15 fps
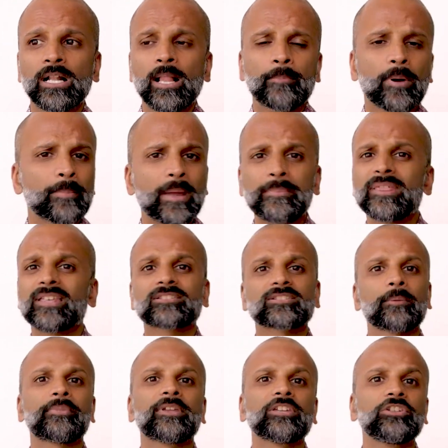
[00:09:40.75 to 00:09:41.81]
But maybe there's
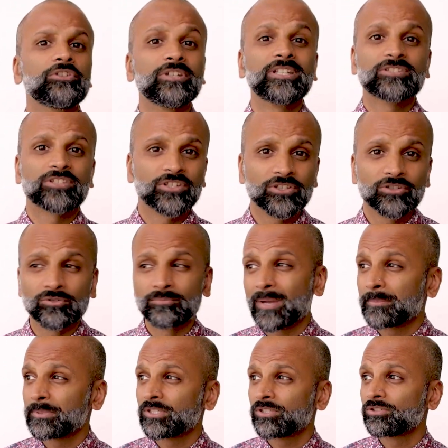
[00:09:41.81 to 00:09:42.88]
something unique to you.
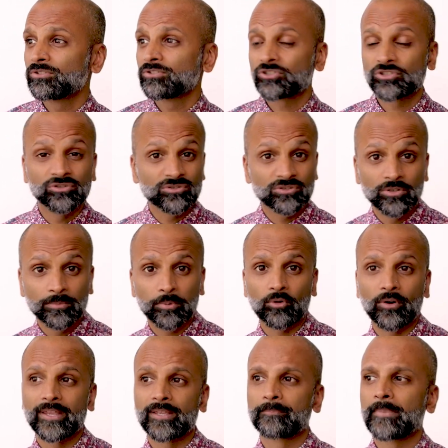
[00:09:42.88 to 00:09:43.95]
Maybe you shoot Super 8.